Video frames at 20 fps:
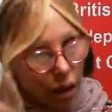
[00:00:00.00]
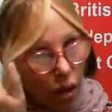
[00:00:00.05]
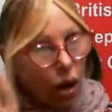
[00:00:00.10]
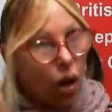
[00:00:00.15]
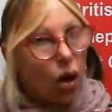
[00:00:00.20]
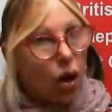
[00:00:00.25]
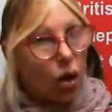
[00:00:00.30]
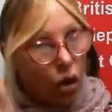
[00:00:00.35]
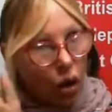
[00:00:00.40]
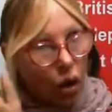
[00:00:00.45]
a
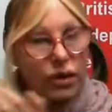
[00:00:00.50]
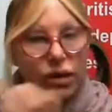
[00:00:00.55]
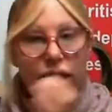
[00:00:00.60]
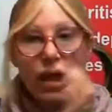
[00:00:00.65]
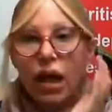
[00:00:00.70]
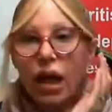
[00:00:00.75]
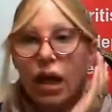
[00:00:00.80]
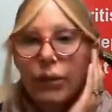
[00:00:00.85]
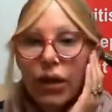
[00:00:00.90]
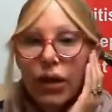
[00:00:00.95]
long, long
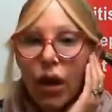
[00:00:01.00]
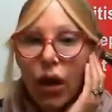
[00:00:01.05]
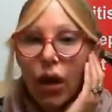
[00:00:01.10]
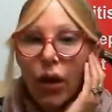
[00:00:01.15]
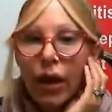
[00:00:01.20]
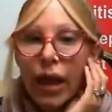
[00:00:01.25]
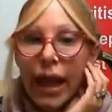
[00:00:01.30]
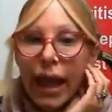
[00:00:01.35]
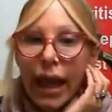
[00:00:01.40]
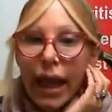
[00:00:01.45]
time
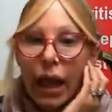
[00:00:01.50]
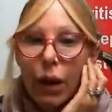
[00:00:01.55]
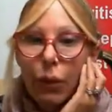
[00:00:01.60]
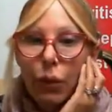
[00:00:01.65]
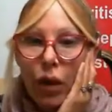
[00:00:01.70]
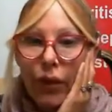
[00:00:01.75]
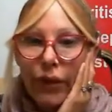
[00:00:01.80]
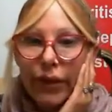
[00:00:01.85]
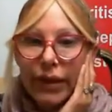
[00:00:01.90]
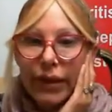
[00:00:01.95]
ago. And
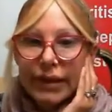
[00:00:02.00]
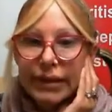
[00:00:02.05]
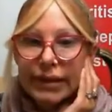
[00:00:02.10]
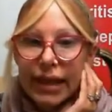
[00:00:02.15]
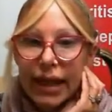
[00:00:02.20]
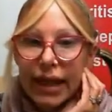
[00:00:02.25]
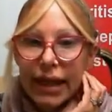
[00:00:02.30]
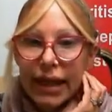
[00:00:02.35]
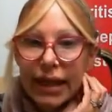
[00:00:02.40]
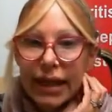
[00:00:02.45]
what they're
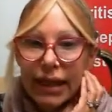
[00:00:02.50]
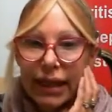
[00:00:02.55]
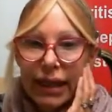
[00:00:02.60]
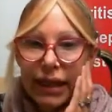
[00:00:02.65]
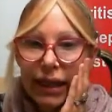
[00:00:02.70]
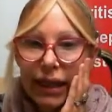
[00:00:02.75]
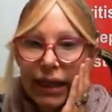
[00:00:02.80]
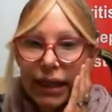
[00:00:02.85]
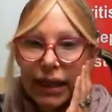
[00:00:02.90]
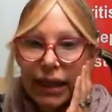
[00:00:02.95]
saying
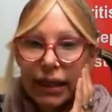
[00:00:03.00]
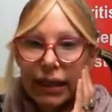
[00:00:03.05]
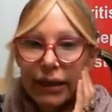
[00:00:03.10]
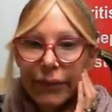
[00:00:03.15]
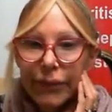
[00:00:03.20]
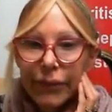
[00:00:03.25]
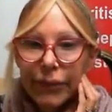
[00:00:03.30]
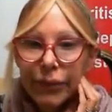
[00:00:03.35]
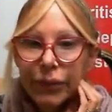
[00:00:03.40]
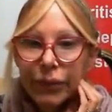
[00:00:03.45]

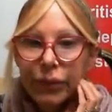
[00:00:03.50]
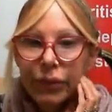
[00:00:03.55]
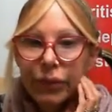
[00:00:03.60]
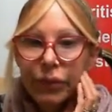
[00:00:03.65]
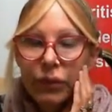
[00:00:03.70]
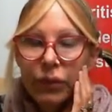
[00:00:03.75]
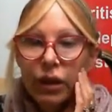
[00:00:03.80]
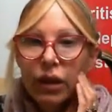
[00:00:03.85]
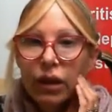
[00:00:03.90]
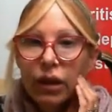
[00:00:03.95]
here
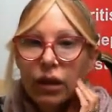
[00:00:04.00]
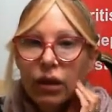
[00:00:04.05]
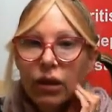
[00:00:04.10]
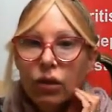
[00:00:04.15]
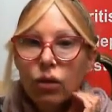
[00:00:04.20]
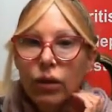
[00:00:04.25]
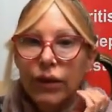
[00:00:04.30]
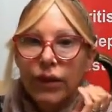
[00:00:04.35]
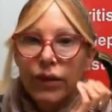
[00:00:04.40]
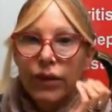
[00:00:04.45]

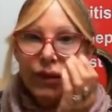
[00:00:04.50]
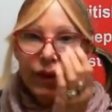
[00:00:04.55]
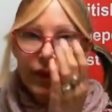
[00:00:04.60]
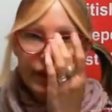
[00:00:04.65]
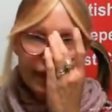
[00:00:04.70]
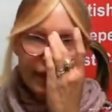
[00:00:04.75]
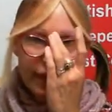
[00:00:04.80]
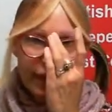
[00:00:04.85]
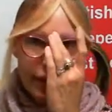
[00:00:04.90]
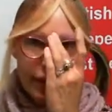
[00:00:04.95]
with
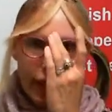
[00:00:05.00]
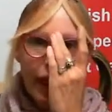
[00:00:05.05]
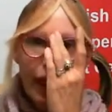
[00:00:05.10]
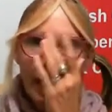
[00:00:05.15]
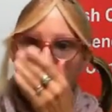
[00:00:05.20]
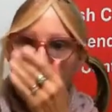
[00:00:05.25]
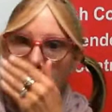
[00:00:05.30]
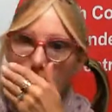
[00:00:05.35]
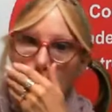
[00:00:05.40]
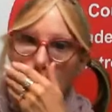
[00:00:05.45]
this
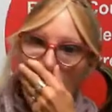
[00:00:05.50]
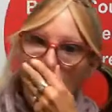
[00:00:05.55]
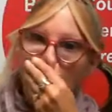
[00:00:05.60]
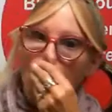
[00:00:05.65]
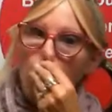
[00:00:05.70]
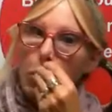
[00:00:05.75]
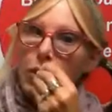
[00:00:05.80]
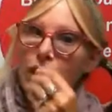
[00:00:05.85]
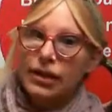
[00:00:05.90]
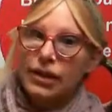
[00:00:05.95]

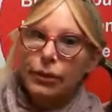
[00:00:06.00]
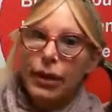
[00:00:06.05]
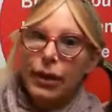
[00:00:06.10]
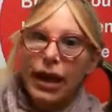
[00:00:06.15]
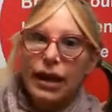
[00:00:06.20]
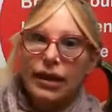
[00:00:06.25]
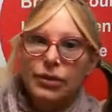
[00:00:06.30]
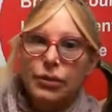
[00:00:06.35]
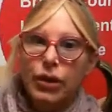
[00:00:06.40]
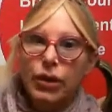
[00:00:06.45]

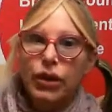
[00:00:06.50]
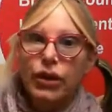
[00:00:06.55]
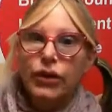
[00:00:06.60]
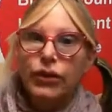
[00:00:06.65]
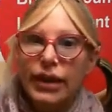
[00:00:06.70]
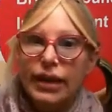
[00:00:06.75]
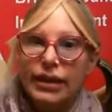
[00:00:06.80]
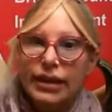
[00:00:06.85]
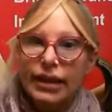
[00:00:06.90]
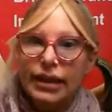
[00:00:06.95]
past
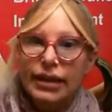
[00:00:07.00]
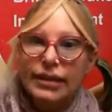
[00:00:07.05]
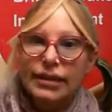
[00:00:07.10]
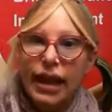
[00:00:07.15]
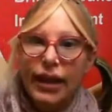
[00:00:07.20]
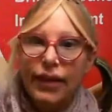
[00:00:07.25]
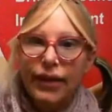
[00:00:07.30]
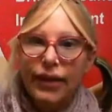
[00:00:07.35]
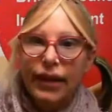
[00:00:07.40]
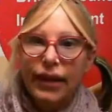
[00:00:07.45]
perfect is
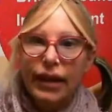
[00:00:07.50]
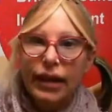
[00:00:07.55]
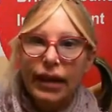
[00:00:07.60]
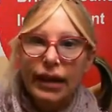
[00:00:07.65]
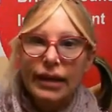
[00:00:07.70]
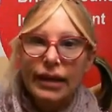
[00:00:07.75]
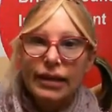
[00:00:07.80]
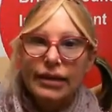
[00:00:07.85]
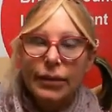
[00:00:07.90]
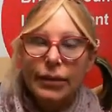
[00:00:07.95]
that
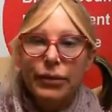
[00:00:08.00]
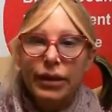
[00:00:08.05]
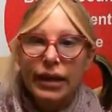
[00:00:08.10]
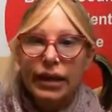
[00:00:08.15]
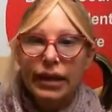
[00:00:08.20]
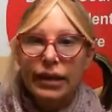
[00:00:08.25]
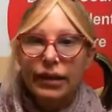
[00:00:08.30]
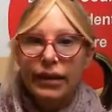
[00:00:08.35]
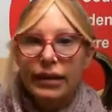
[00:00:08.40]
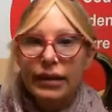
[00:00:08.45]
there's a
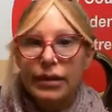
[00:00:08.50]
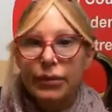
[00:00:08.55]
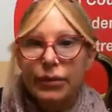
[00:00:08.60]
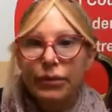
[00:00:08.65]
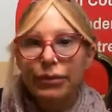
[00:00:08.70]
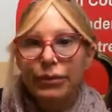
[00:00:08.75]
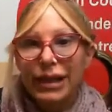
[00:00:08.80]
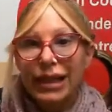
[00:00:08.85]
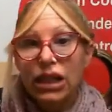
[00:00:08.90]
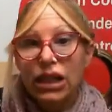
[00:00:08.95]

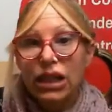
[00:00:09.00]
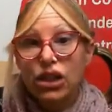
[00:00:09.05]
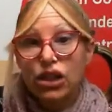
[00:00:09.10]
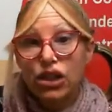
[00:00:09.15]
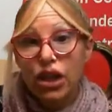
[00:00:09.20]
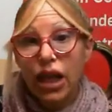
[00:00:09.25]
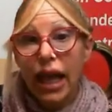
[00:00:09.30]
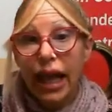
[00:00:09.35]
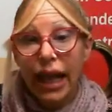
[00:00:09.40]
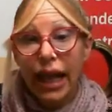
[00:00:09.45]
big
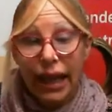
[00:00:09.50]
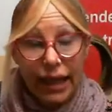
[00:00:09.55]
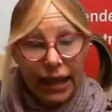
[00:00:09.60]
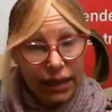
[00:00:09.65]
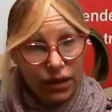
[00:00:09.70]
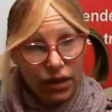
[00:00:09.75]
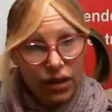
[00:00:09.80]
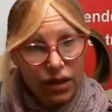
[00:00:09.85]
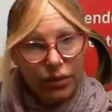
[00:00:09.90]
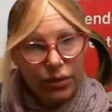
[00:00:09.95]

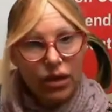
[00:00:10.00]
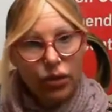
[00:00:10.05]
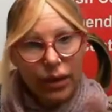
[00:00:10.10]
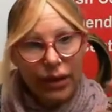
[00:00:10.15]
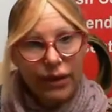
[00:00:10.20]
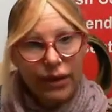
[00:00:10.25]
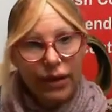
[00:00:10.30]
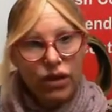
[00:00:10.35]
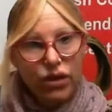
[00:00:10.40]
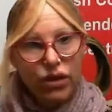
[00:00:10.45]
change
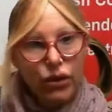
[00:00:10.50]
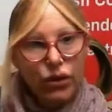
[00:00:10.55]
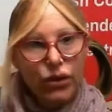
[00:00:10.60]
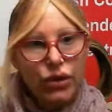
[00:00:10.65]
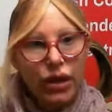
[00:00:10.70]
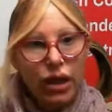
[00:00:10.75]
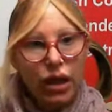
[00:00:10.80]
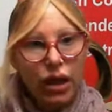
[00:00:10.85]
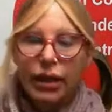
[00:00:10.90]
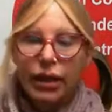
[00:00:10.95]
between the two
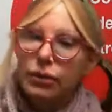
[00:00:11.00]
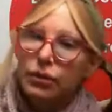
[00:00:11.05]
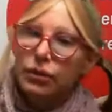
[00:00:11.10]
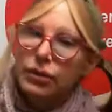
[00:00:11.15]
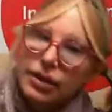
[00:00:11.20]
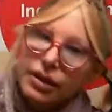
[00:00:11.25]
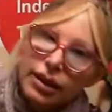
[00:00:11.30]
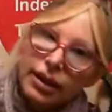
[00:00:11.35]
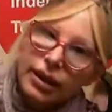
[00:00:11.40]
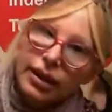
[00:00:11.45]

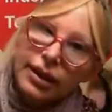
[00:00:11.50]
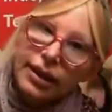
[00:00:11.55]
times.